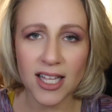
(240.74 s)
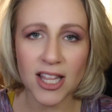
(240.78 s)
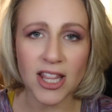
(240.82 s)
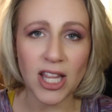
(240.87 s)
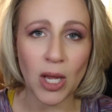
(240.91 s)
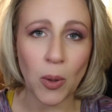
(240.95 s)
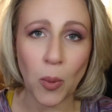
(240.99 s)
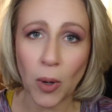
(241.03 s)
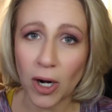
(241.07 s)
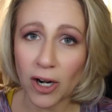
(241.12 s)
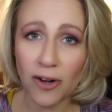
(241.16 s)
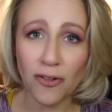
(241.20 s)

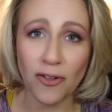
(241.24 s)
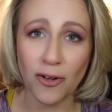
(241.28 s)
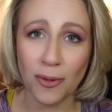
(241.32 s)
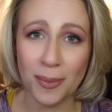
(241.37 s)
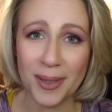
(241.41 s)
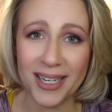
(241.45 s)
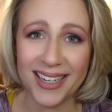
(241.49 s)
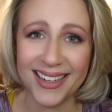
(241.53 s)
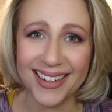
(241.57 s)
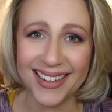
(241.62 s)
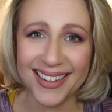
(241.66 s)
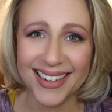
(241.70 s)
they work for
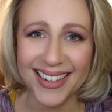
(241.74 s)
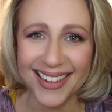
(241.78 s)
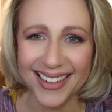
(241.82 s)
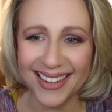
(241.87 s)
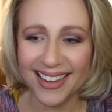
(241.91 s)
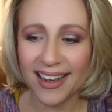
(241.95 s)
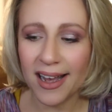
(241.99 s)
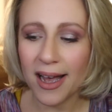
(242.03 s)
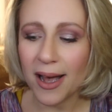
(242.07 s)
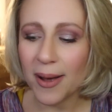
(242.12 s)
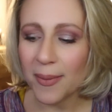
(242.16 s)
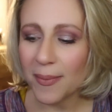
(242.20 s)
me,
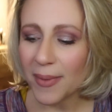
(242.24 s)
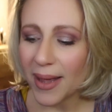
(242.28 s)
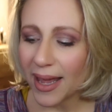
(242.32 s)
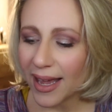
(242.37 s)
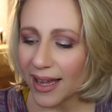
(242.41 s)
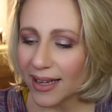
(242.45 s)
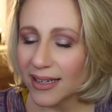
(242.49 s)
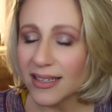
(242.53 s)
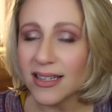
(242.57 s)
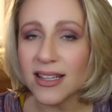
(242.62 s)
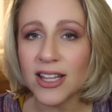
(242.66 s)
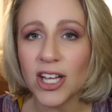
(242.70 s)

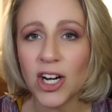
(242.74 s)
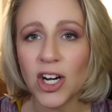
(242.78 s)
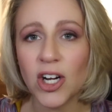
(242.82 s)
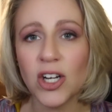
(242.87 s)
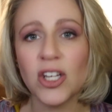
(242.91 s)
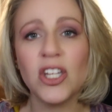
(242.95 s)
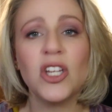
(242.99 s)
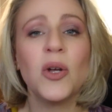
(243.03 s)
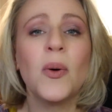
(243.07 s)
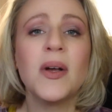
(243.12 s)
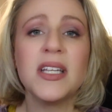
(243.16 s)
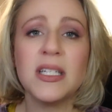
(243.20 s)
and they're
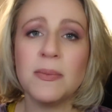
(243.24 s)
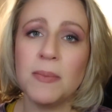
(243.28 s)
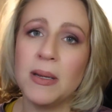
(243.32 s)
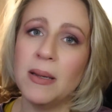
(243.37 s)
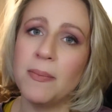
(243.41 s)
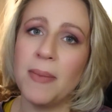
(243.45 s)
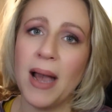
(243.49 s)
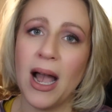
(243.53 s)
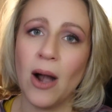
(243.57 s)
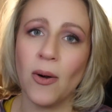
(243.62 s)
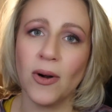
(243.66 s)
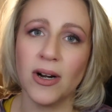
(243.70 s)

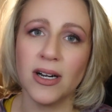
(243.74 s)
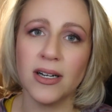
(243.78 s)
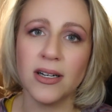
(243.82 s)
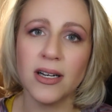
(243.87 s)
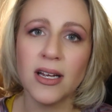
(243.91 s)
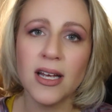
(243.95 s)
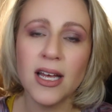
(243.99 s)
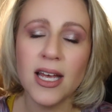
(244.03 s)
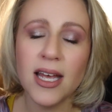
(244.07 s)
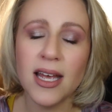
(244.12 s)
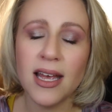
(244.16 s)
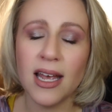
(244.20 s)
USB powered.
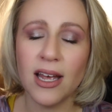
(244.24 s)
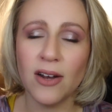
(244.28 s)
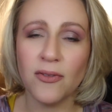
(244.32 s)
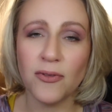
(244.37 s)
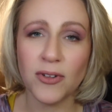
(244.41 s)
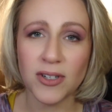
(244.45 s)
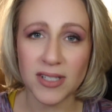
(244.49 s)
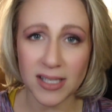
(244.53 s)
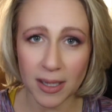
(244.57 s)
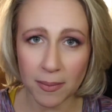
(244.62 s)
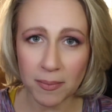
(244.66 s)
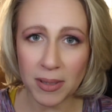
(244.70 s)
And
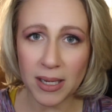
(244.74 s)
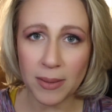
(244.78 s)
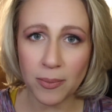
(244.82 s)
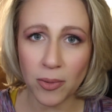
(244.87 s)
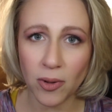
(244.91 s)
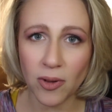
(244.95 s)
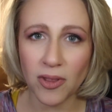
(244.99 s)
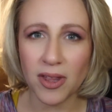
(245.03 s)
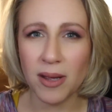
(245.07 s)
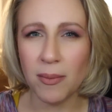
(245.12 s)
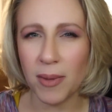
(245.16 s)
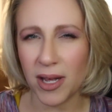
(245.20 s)
for some
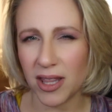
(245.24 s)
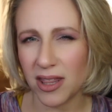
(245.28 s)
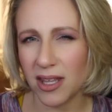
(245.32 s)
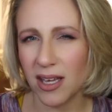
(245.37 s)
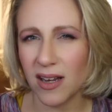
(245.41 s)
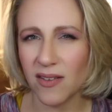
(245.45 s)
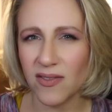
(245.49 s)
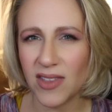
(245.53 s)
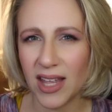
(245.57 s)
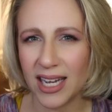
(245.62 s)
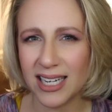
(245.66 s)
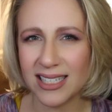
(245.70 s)
people, they might
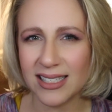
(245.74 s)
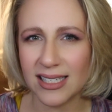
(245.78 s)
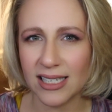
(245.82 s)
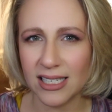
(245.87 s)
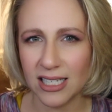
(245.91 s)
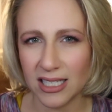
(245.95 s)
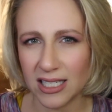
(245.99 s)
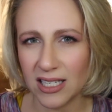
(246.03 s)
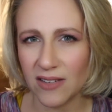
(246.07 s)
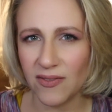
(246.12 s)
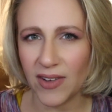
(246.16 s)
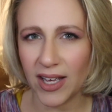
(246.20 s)
think of that as a
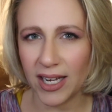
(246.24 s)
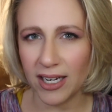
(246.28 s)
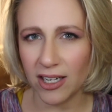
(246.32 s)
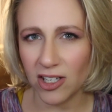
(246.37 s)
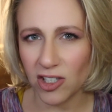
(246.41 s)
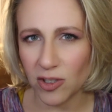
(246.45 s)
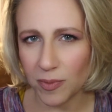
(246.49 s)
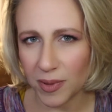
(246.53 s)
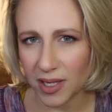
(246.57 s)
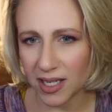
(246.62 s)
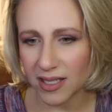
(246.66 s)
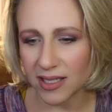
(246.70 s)

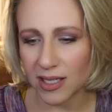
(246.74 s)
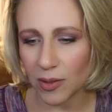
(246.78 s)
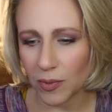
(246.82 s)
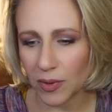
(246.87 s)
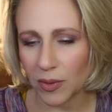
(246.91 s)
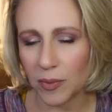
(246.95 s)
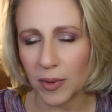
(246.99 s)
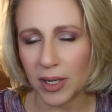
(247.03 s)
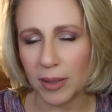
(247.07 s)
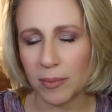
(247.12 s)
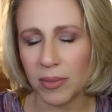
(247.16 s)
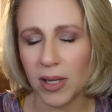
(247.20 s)
disadvantage because they
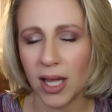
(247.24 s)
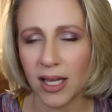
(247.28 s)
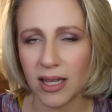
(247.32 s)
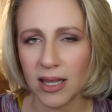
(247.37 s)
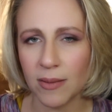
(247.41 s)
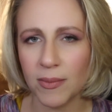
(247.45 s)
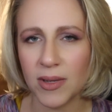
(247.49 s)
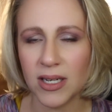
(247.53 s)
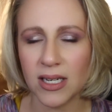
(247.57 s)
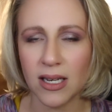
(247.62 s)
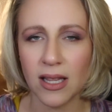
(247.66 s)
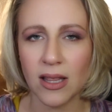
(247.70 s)
would want to plug
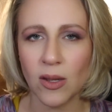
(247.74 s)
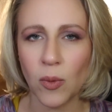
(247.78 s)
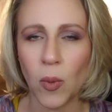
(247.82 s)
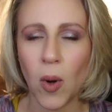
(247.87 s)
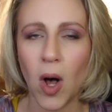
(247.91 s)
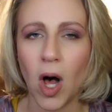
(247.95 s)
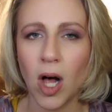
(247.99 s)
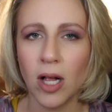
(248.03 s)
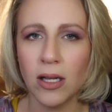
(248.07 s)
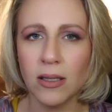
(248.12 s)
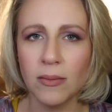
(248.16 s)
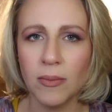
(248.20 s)
them into the
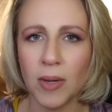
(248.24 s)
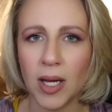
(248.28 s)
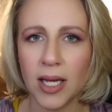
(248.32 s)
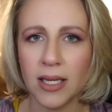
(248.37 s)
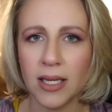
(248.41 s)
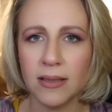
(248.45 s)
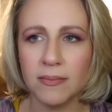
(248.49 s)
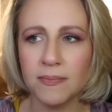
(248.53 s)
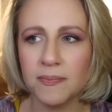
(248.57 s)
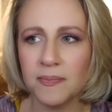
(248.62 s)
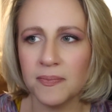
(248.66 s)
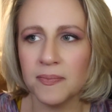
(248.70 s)
wall,
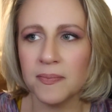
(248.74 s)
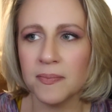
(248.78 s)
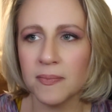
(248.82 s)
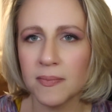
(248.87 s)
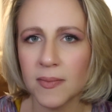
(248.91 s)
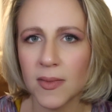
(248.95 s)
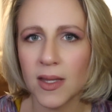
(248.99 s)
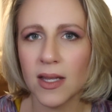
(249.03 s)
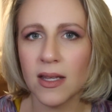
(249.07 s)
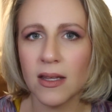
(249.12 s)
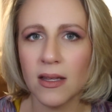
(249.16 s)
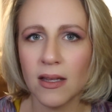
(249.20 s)
but
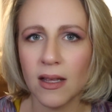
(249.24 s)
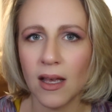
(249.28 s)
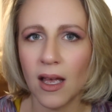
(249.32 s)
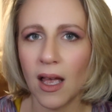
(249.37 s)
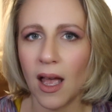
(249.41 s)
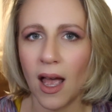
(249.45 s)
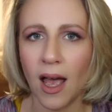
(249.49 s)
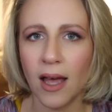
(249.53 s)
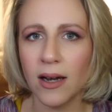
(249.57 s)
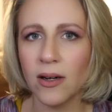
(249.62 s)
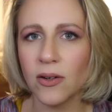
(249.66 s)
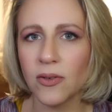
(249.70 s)

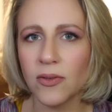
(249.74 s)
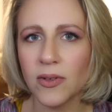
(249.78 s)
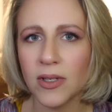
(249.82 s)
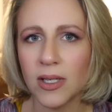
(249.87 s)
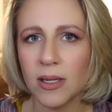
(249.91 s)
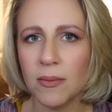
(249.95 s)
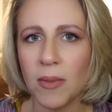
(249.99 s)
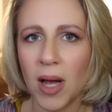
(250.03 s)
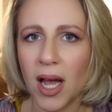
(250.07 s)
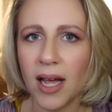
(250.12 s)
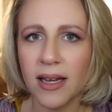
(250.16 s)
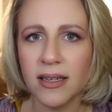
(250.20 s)
I don't
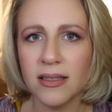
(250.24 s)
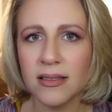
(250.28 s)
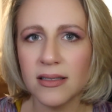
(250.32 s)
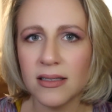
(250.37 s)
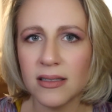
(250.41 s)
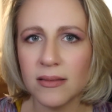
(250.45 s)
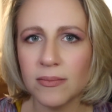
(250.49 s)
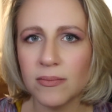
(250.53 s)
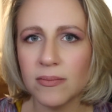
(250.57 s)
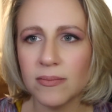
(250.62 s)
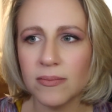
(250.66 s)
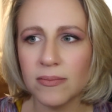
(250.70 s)
really
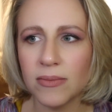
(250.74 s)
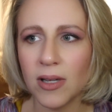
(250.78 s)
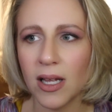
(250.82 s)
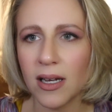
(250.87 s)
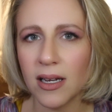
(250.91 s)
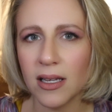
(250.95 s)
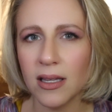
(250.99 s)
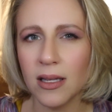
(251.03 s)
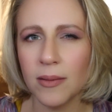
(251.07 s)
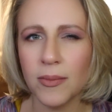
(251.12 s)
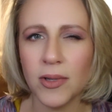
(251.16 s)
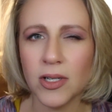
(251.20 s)
mind
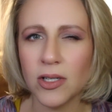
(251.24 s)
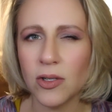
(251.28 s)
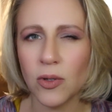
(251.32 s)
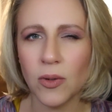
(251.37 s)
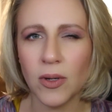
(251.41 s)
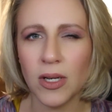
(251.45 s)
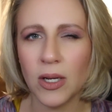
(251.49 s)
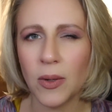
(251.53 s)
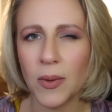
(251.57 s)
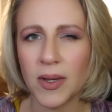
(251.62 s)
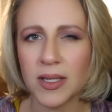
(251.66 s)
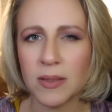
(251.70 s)
plugging them into
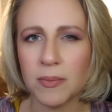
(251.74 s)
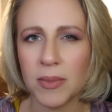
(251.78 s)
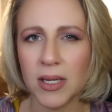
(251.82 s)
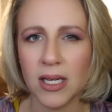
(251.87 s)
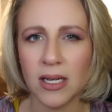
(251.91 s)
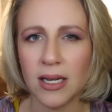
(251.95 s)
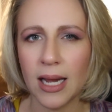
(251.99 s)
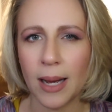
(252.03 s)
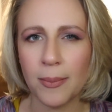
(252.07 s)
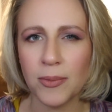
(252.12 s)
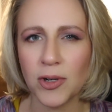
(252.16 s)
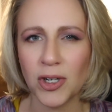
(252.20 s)
a USB
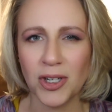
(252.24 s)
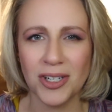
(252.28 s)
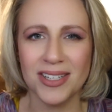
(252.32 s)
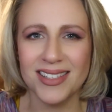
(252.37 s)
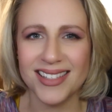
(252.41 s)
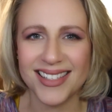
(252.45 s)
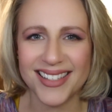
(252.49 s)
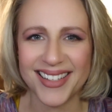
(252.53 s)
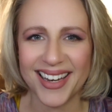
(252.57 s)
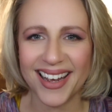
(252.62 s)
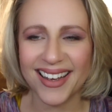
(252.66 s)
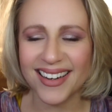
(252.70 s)
adapter
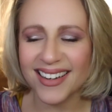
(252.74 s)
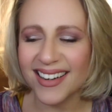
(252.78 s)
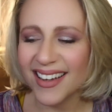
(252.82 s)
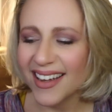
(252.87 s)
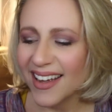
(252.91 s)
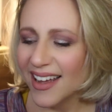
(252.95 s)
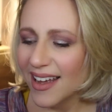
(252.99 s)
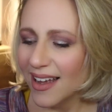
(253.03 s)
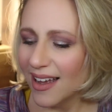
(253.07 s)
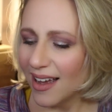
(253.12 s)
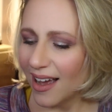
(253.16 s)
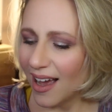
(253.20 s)
instead.
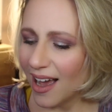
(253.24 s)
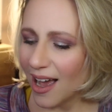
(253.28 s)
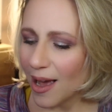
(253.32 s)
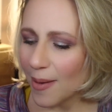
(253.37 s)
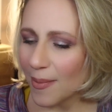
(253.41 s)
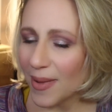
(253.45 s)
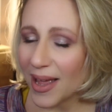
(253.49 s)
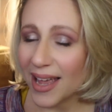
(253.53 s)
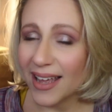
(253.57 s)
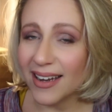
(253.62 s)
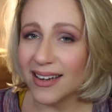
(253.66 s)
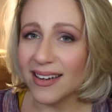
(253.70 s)

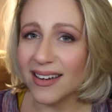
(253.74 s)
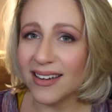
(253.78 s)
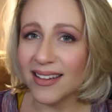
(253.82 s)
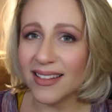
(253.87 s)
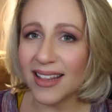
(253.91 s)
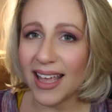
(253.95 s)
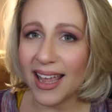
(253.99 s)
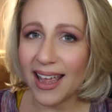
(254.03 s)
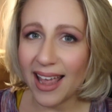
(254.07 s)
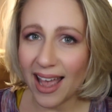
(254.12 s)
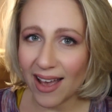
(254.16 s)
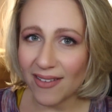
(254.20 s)
And
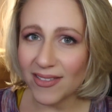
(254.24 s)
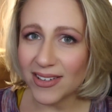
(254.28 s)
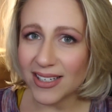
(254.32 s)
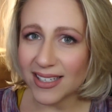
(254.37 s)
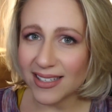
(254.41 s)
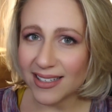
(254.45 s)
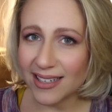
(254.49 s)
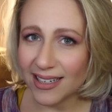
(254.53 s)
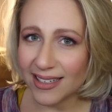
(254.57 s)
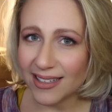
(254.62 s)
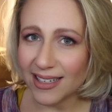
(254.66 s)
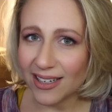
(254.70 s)
they have a
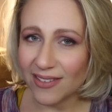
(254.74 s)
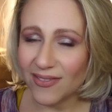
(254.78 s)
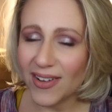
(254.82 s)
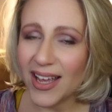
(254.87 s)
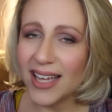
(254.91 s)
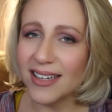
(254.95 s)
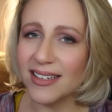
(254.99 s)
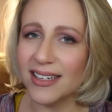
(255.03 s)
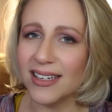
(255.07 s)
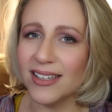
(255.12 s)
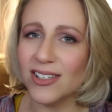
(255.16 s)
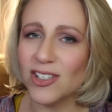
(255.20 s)
distinct
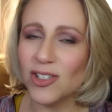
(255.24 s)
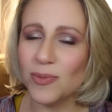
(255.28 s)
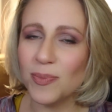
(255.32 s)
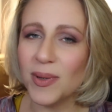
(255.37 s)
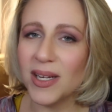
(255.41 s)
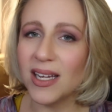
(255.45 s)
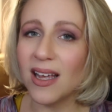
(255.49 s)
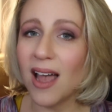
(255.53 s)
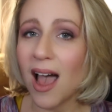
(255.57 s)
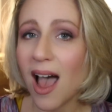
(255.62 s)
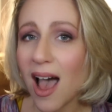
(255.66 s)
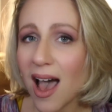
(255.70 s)
advantage
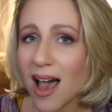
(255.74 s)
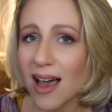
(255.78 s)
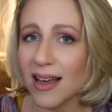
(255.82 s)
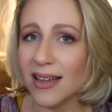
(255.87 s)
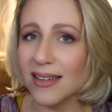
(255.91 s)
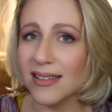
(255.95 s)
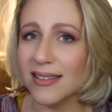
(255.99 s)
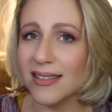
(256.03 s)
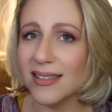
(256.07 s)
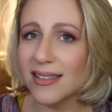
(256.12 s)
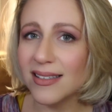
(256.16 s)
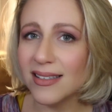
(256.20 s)

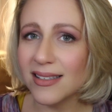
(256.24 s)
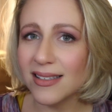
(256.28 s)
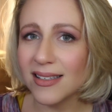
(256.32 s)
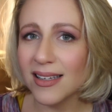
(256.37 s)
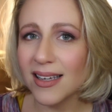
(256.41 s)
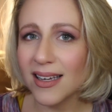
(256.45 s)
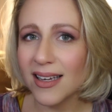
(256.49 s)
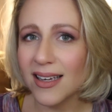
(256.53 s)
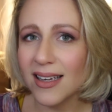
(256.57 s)
because